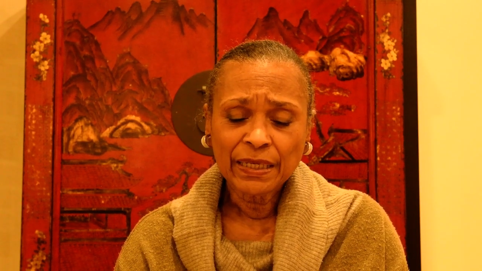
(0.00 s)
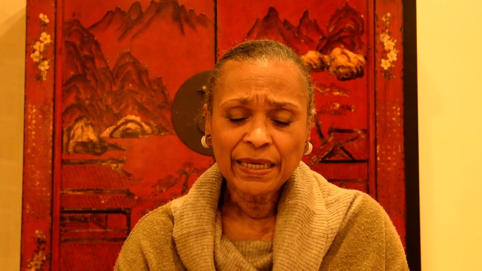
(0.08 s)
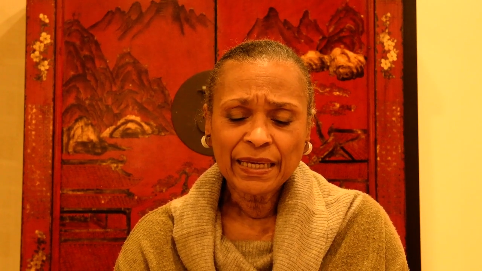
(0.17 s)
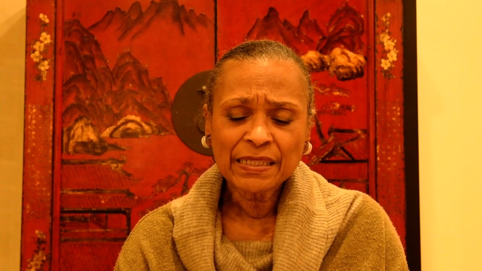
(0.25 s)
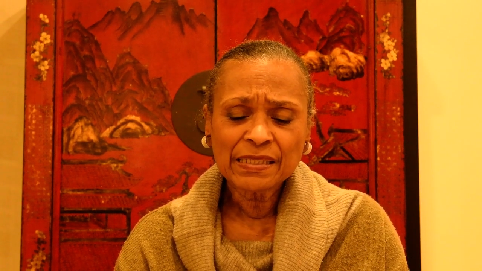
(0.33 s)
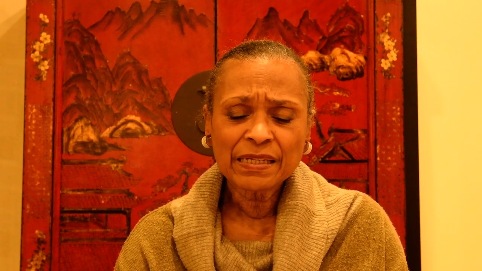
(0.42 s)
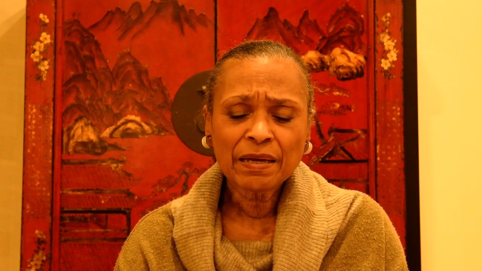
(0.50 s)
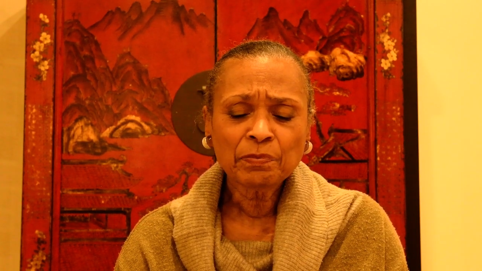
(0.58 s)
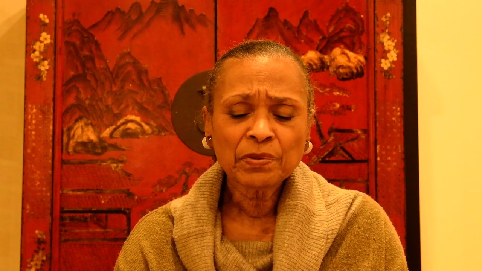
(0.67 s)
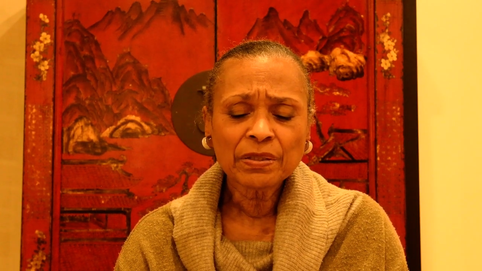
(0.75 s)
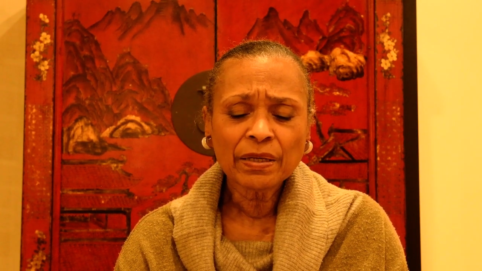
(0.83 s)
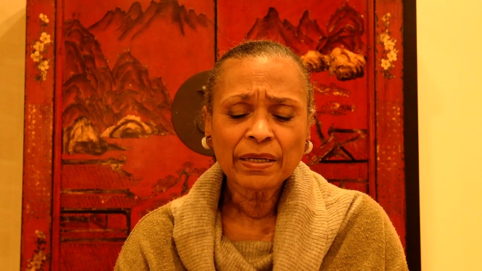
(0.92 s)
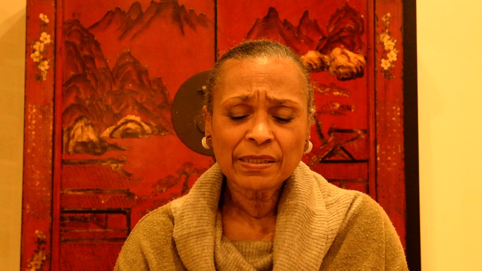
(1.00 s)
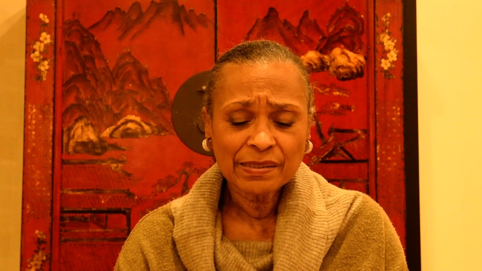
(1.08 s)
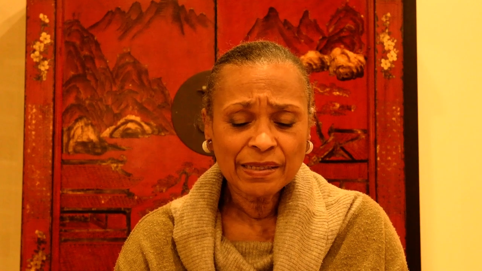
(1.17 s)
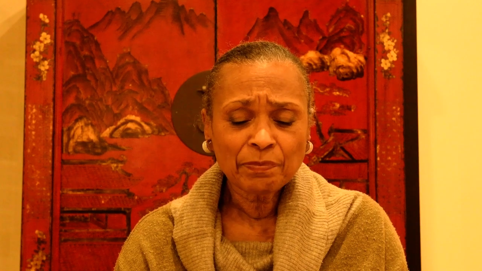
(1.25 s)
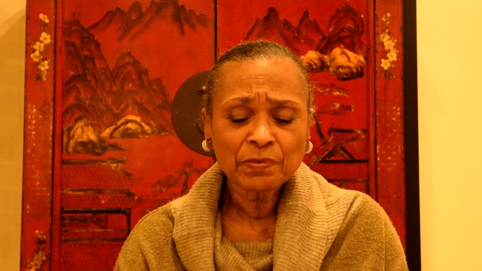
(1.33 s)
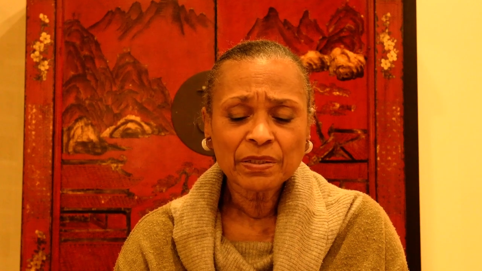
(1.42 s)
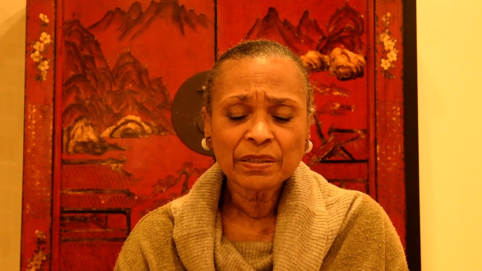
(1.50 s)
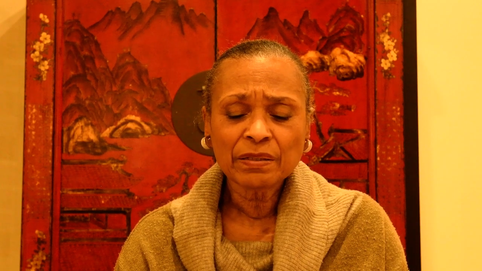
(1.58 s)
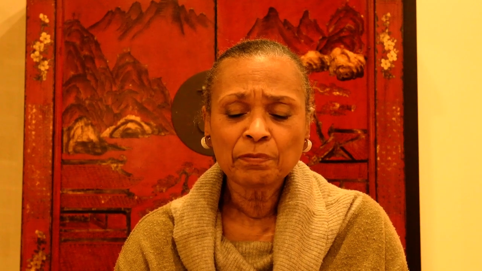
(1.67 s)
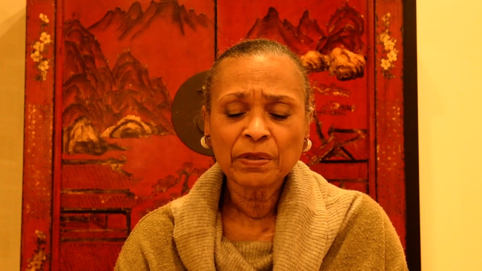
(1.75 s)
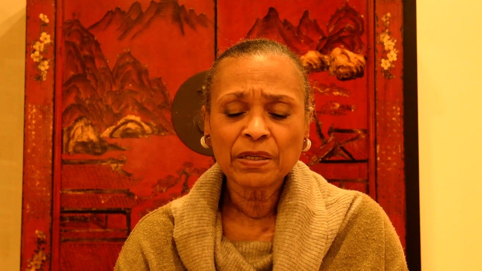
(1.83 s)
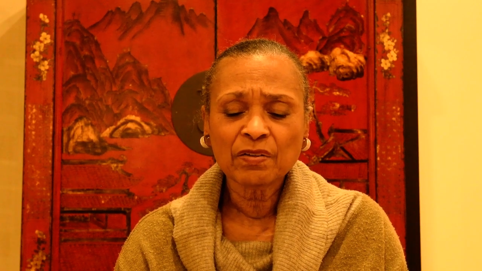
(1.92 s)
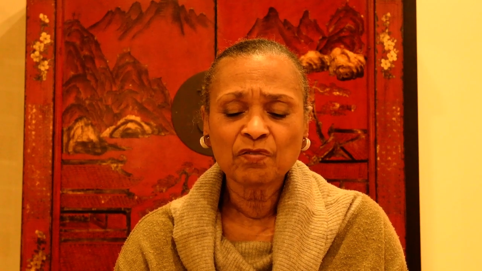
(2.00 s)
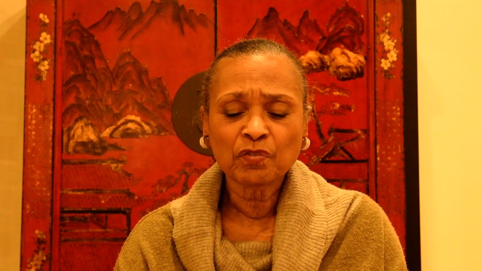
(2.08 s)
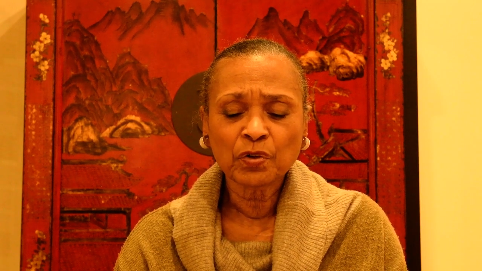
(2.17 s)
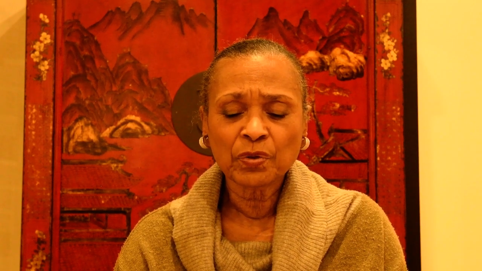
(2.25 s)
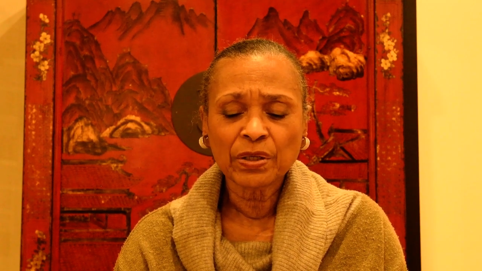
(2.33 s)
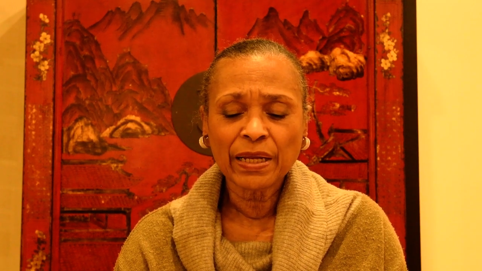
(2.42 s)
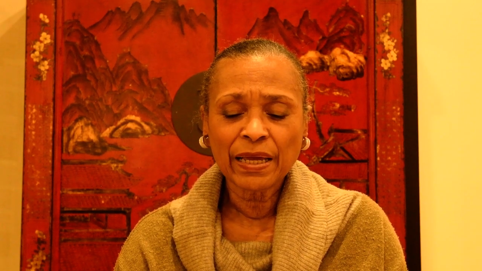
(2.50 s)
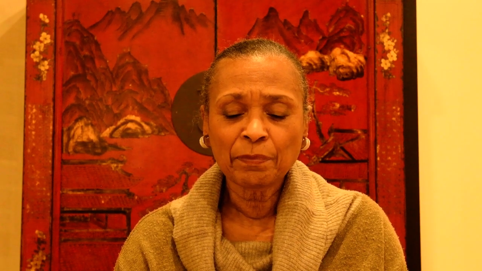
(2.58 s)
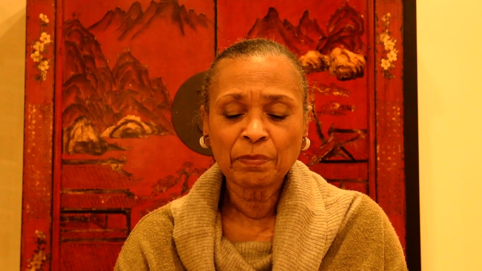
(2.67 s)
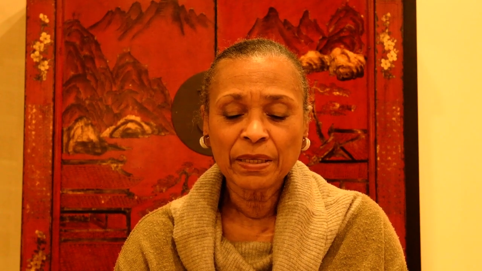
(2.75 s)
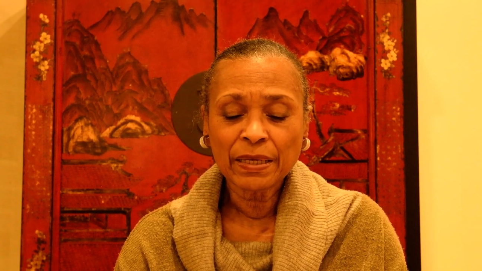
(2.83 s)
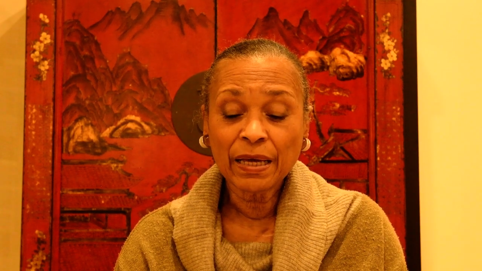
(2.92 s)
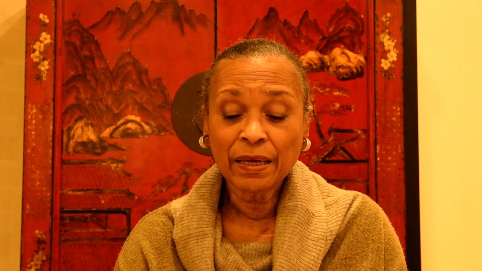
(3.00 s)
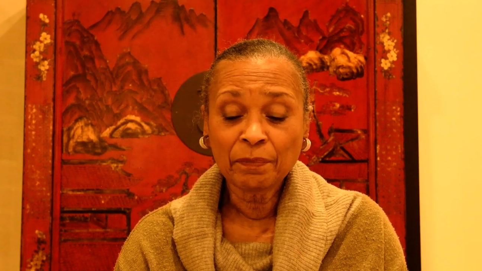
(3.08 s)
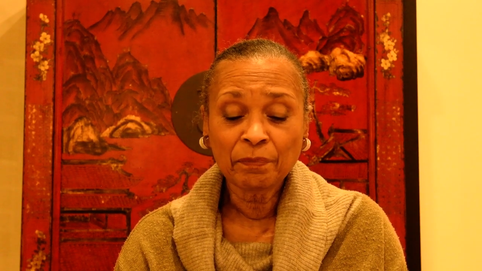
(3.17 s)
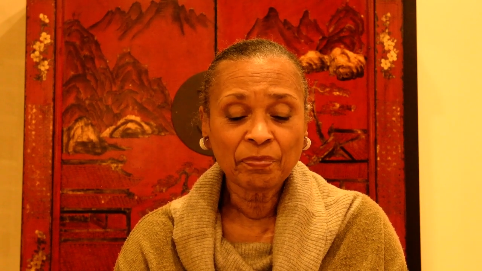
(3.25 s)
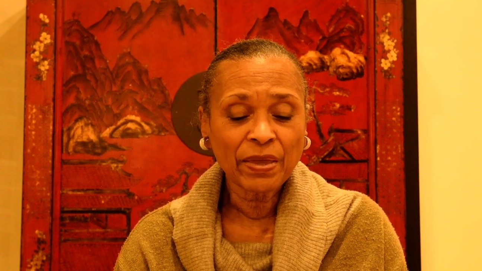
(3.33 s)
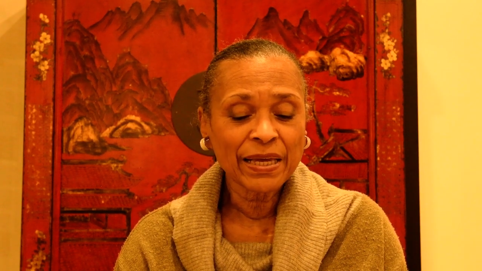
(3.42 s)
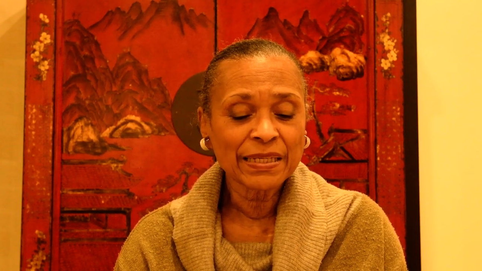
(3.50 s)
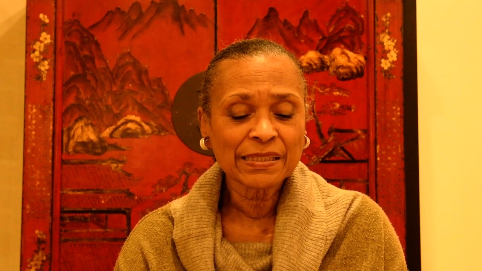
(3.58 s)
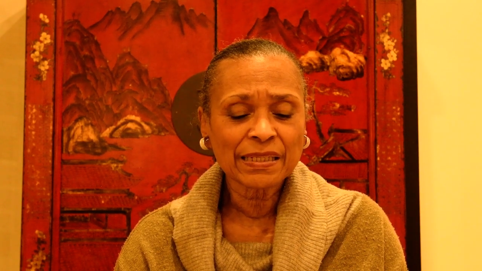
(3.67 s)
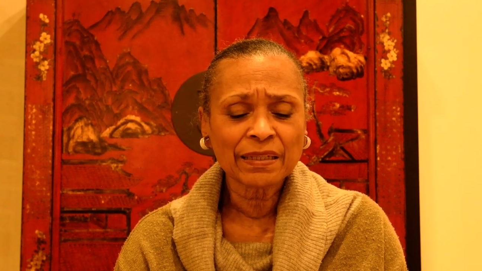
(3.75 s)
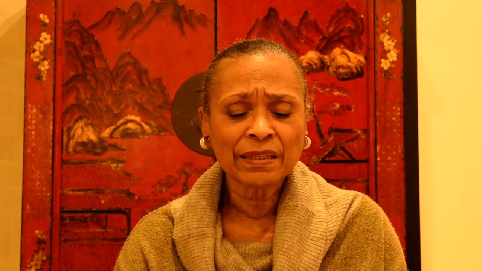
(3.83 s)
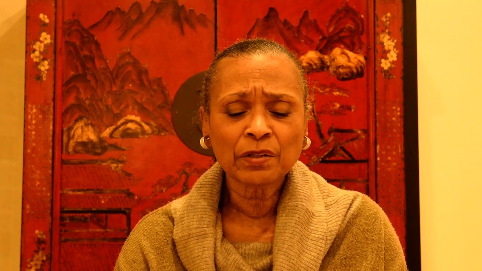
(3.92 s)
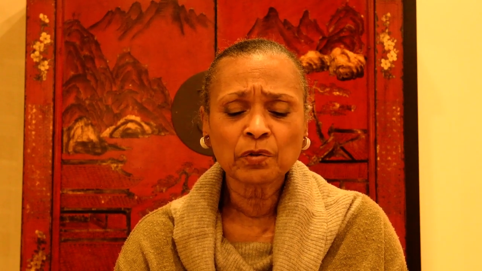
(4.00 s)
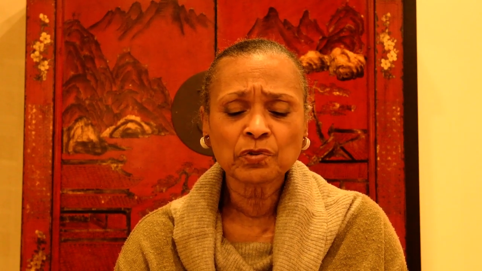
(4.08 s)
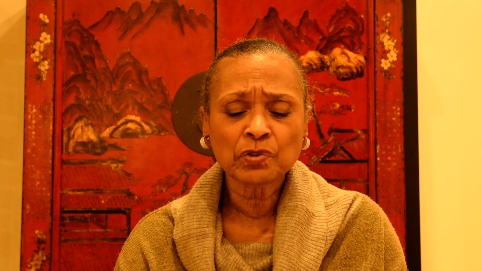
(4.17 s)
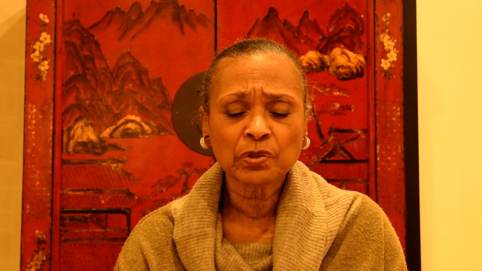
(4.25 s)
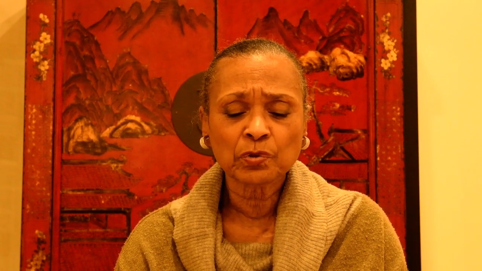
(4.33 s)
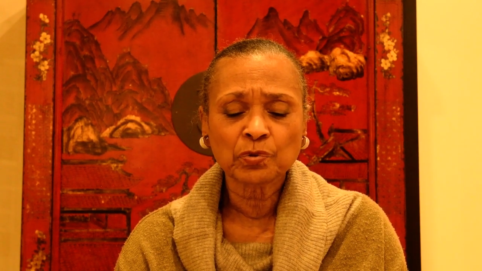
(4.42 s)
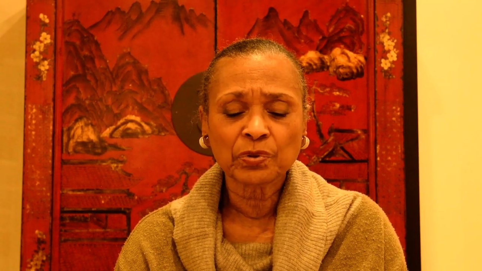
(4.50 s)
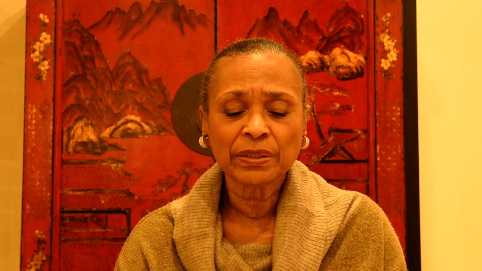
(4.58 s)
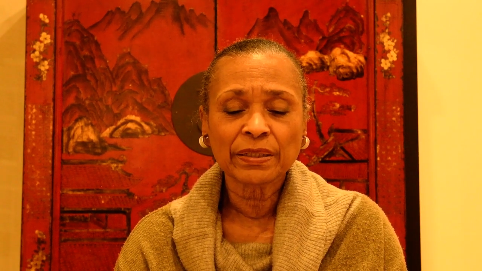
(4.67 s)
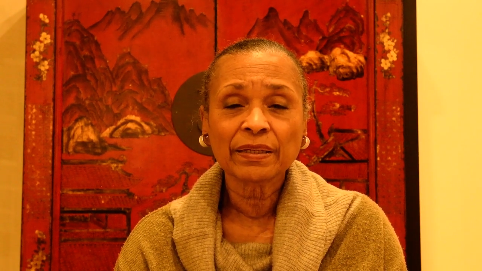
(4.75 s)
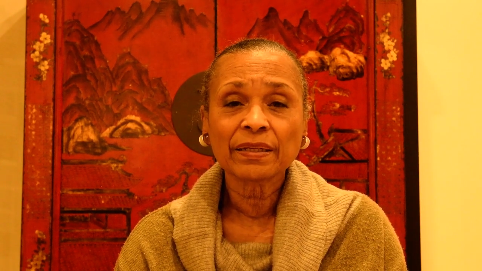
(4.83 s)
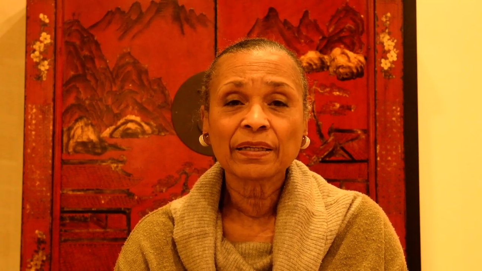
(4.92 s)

except ye be converted and become as little children,